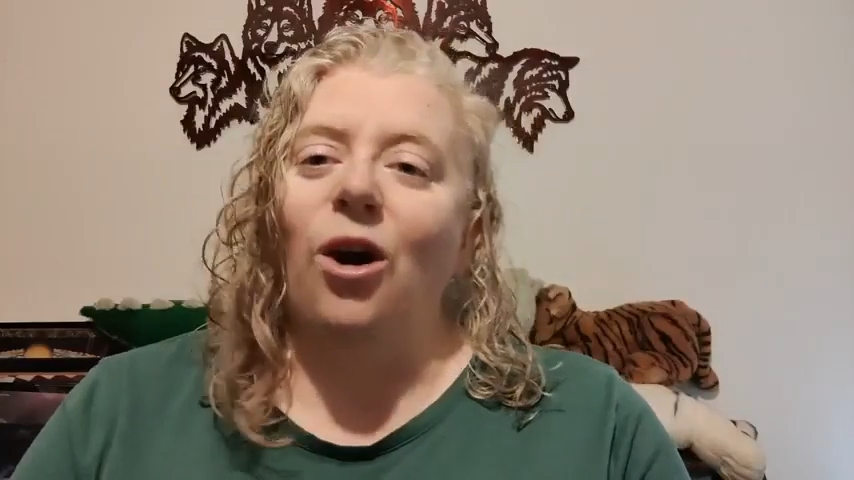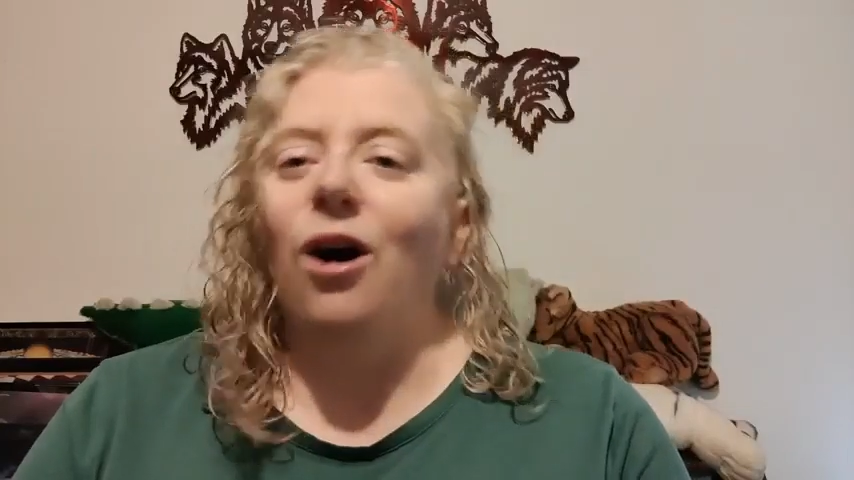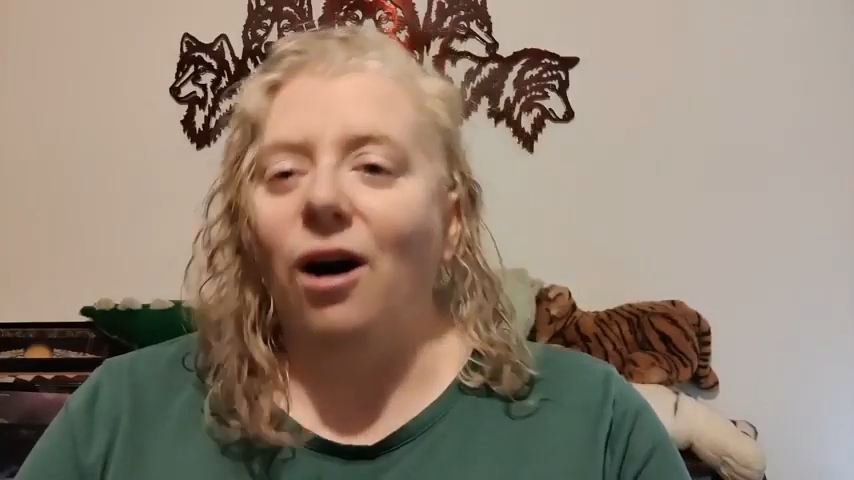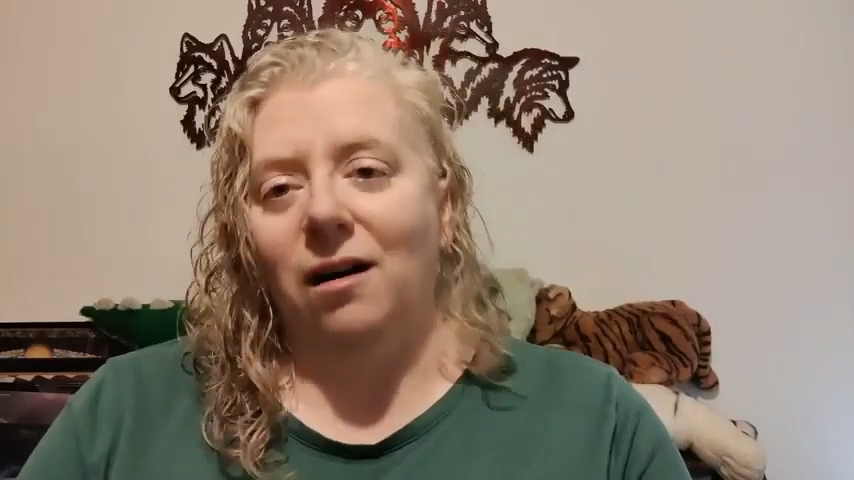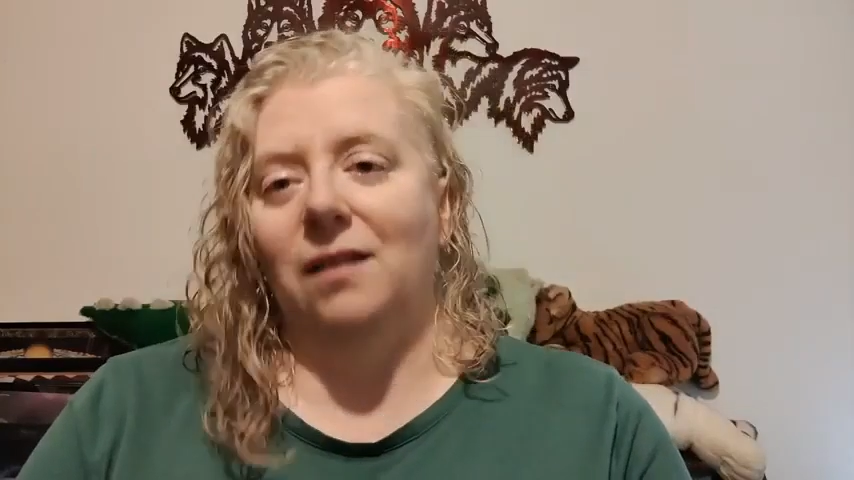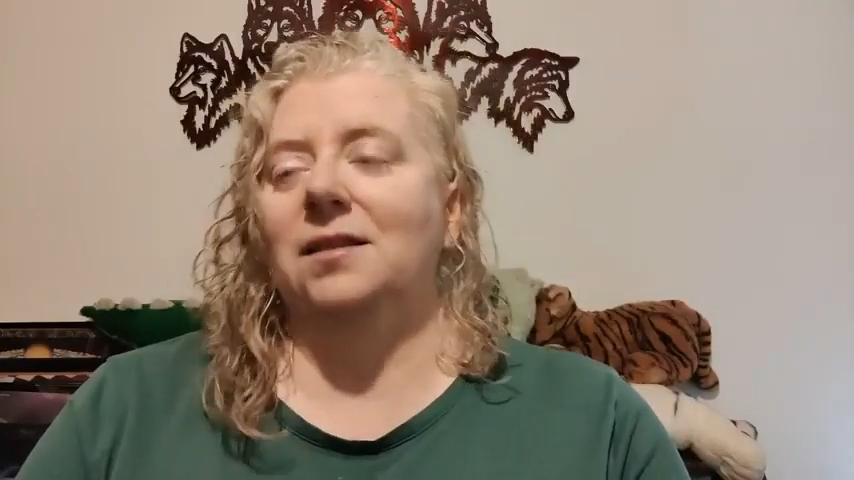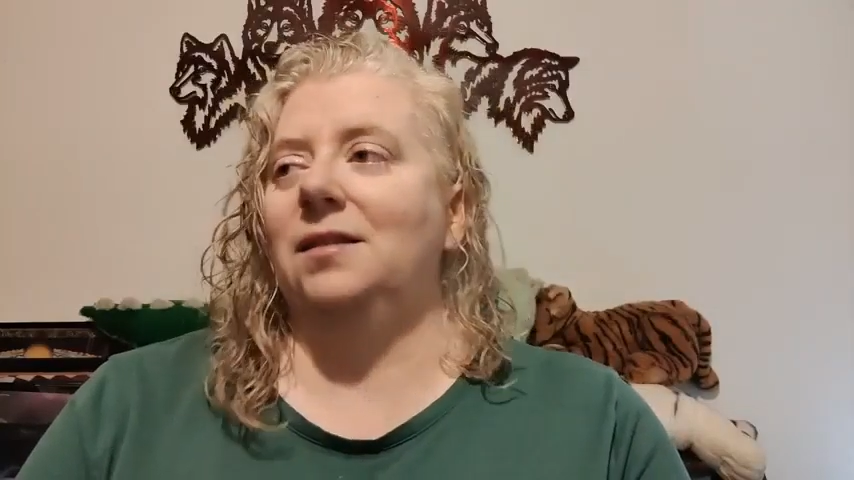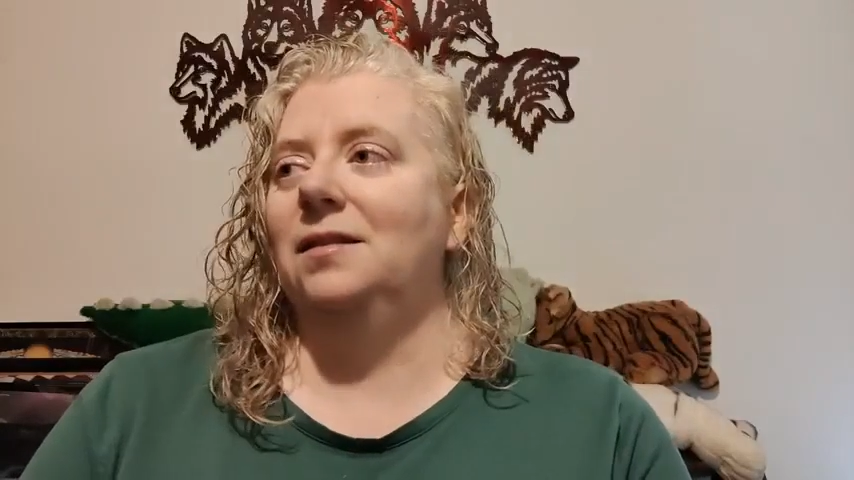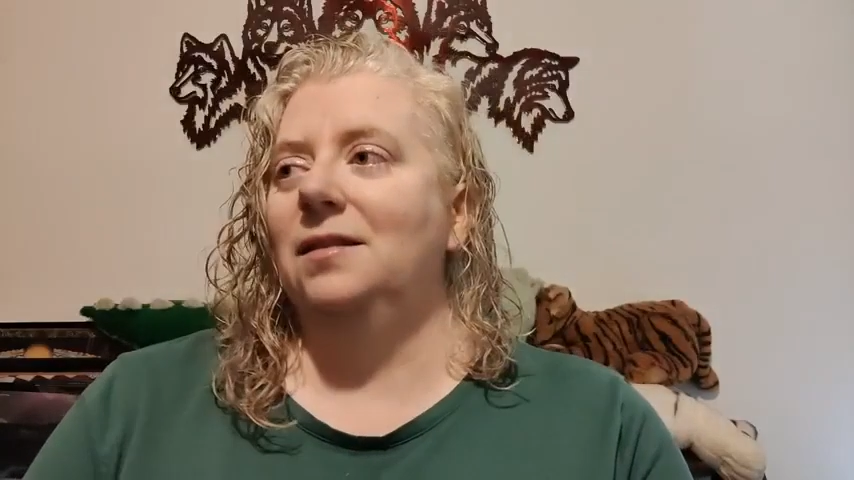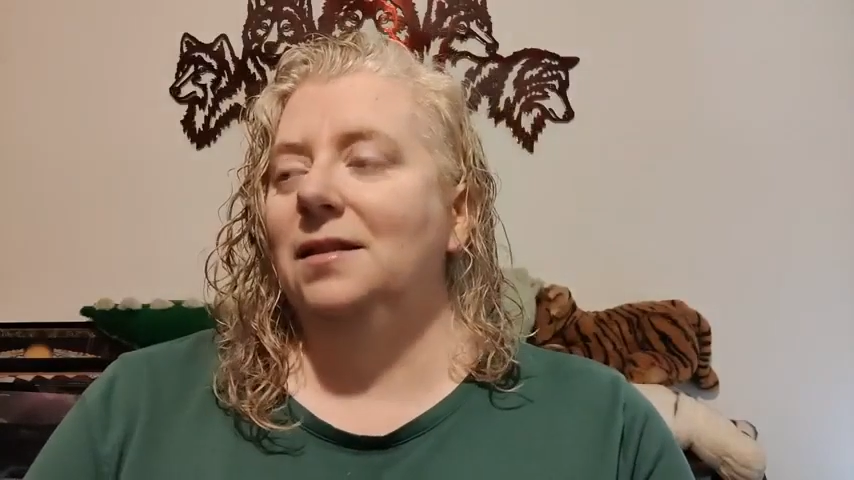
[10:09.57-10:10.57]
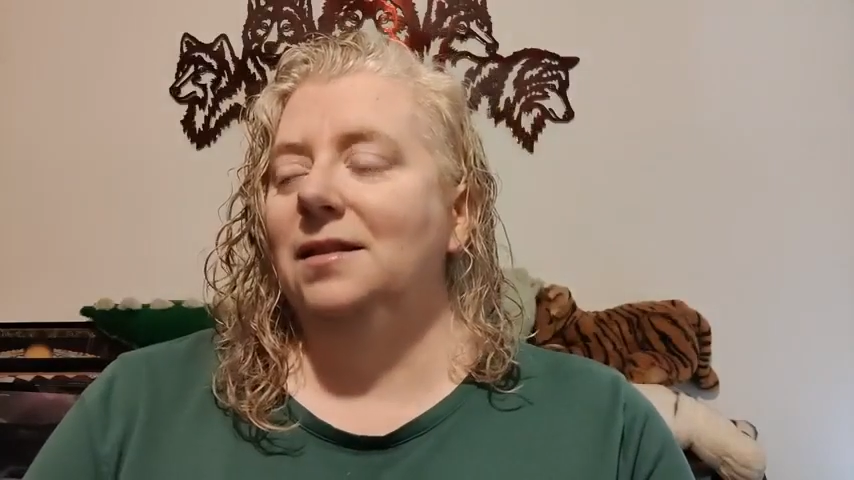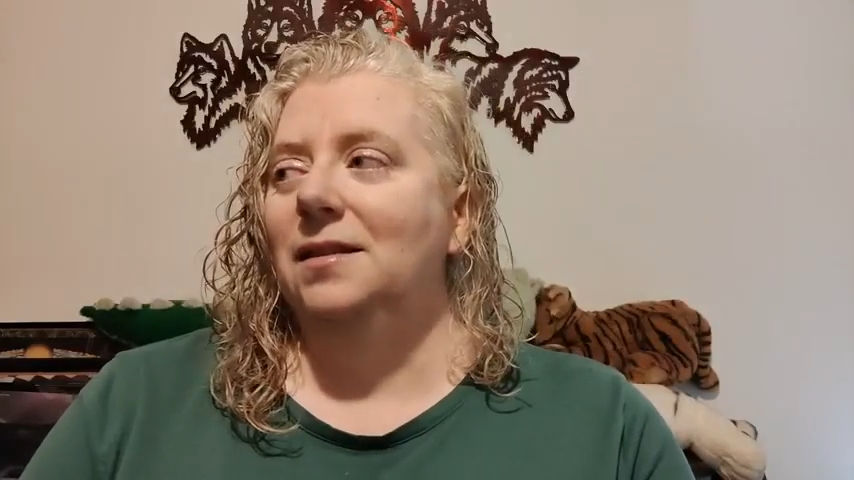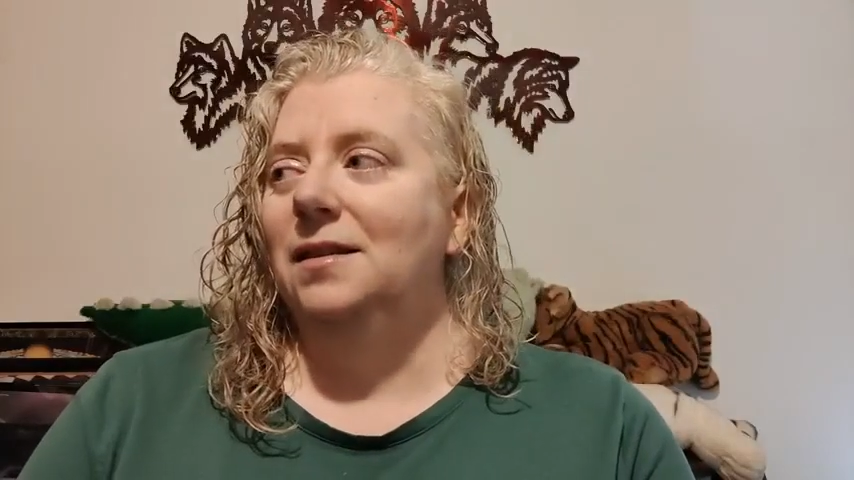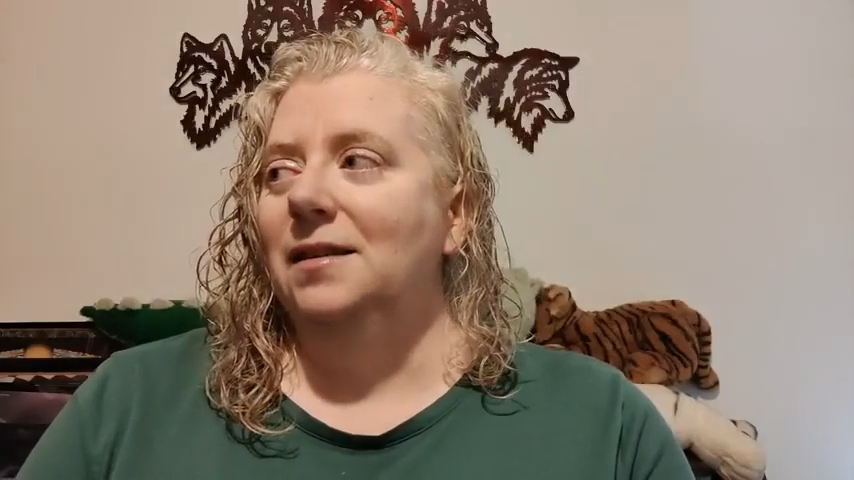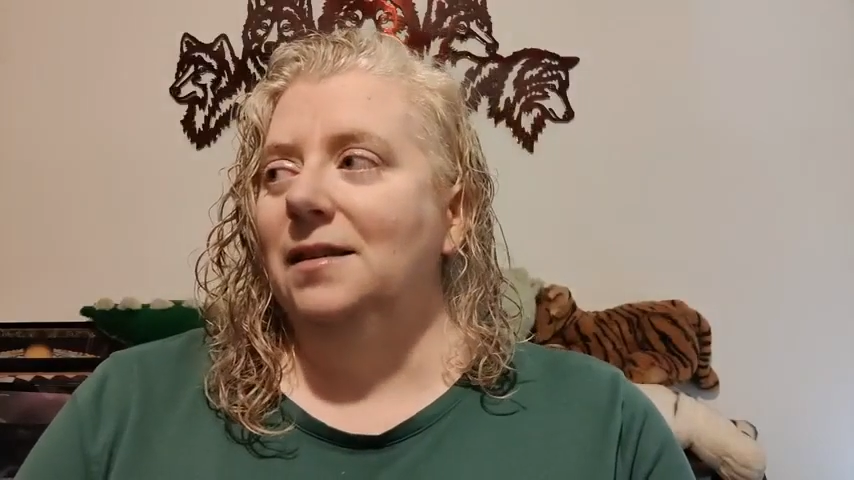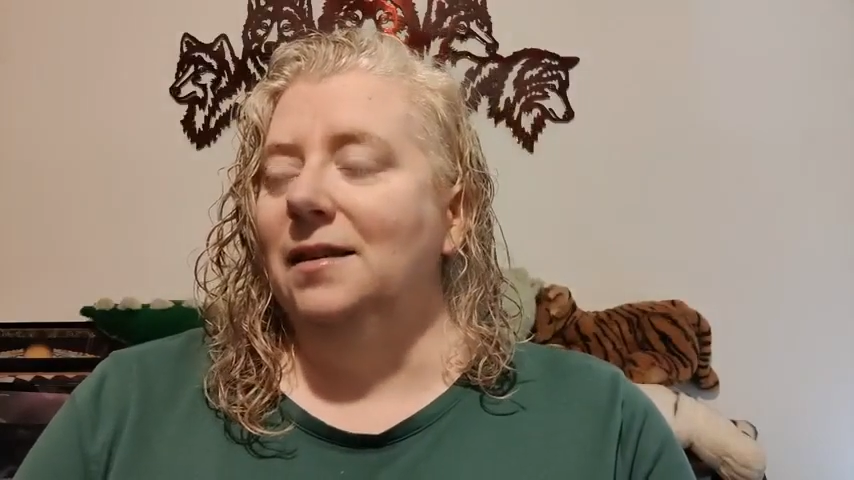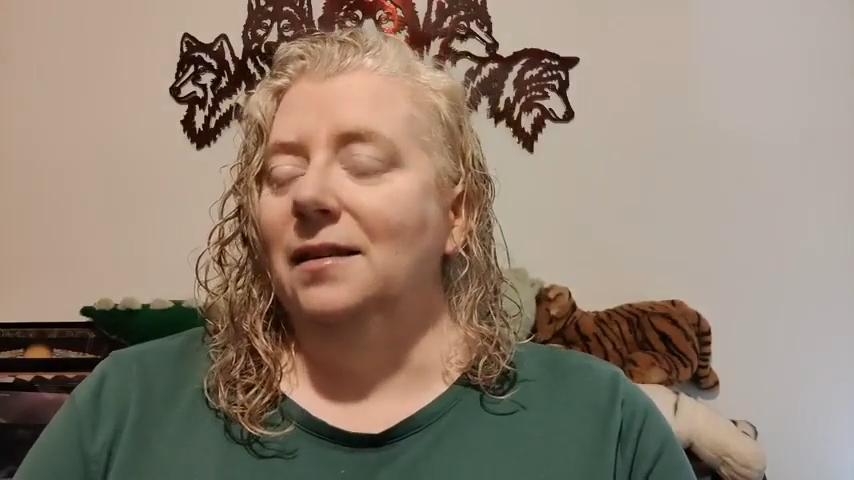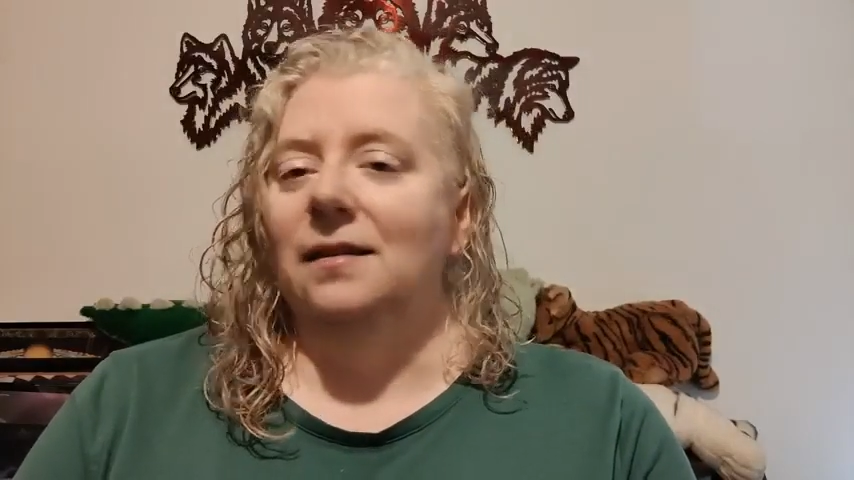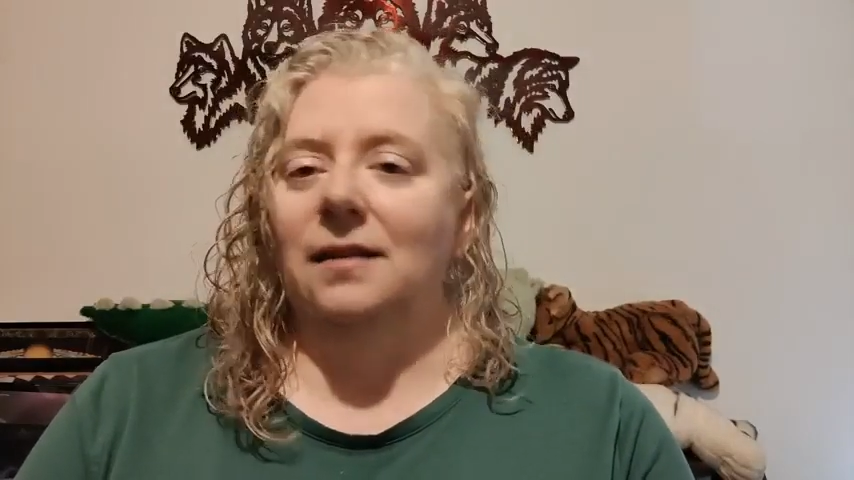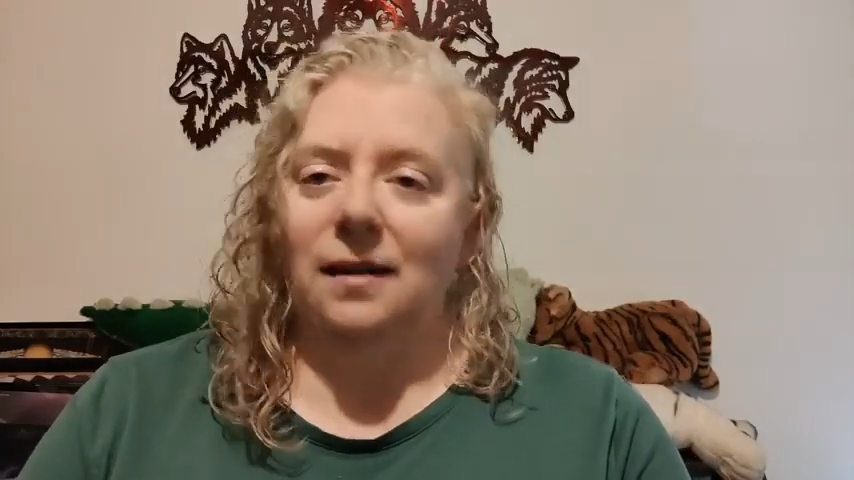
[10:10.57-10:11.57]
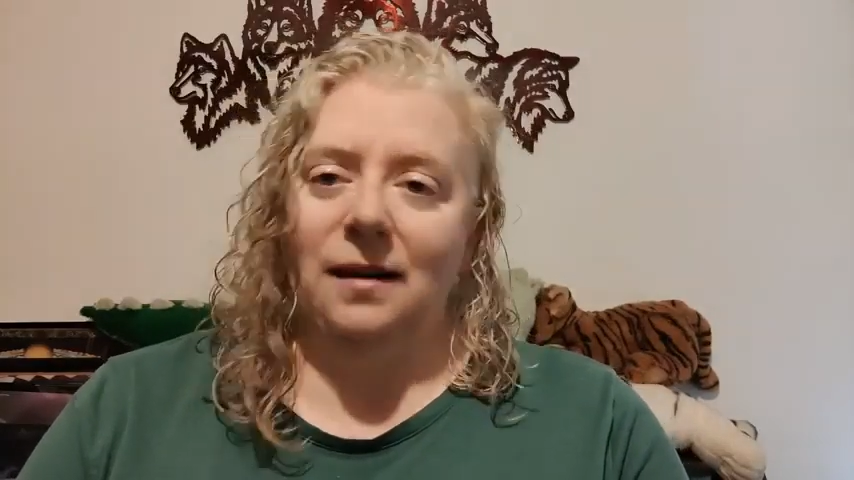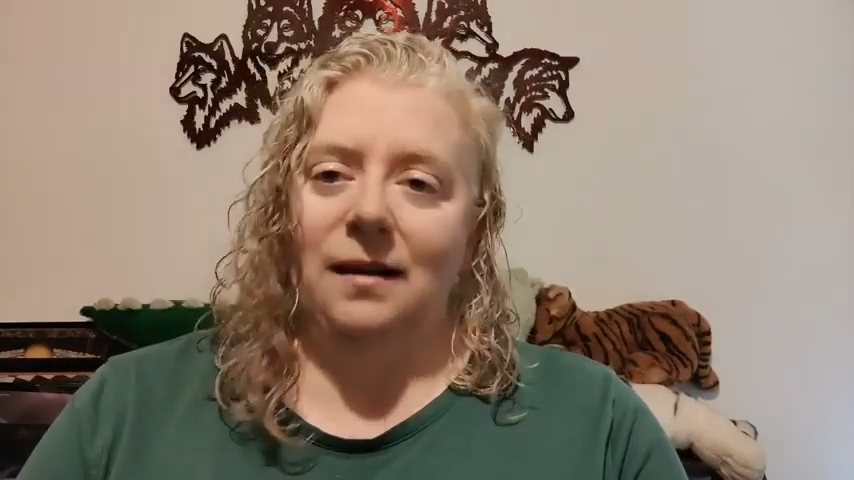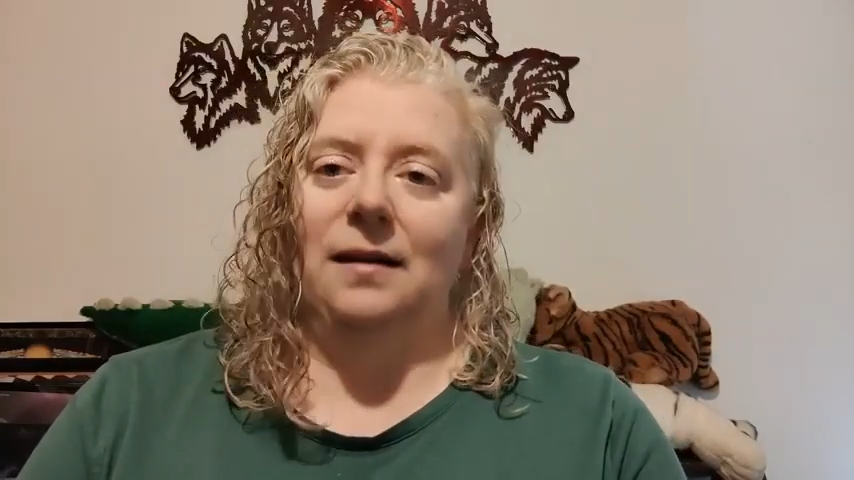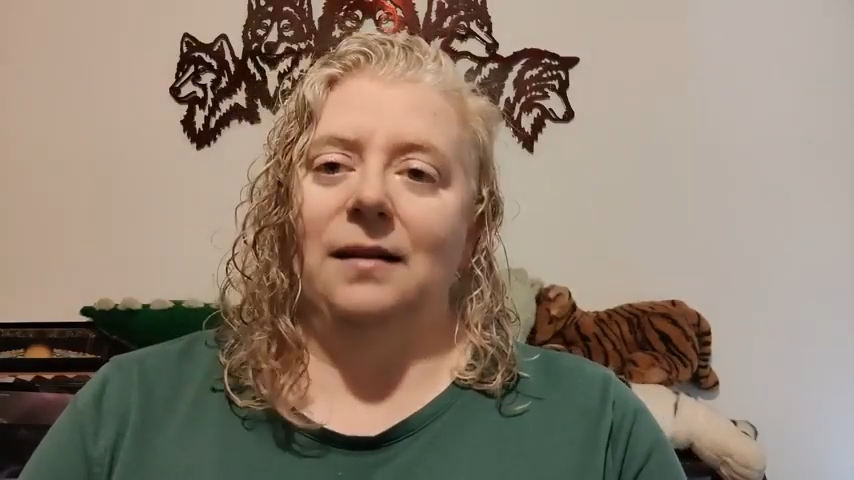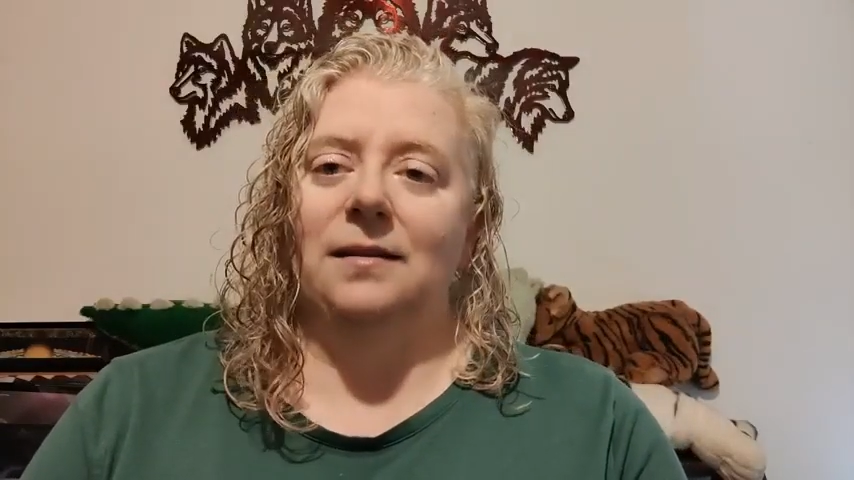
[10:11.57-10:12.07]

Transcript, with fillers: heart. Oh.